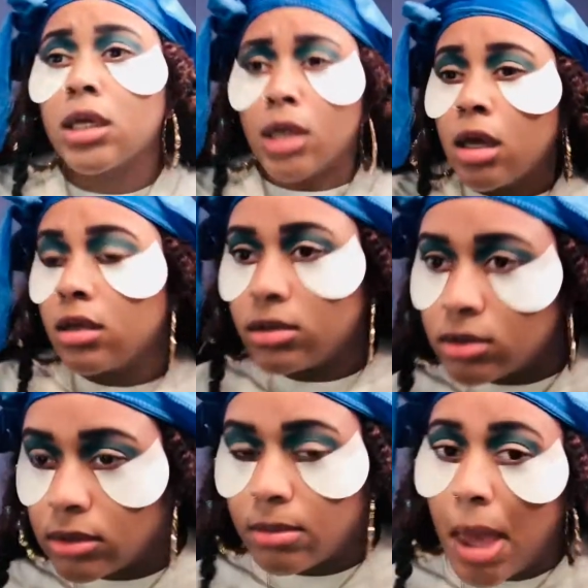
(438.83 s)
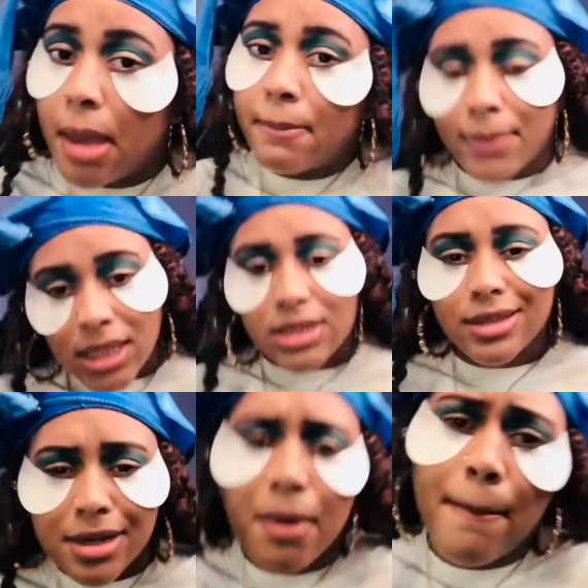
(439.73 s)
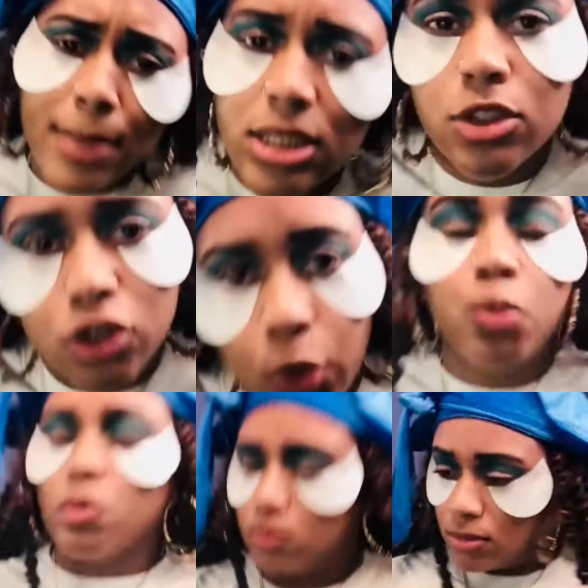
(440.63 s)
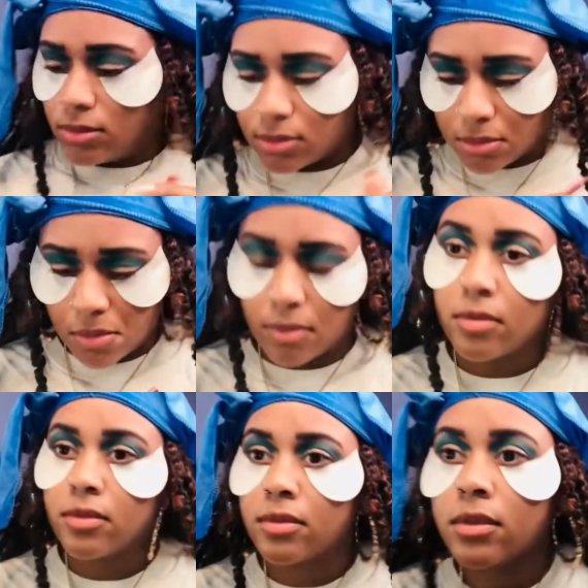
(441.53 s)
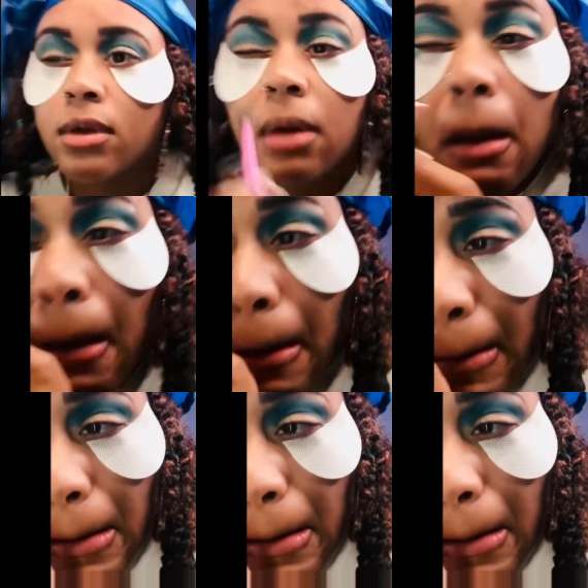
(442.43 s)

of this makeup, and like there's people in there that are like professionals and people who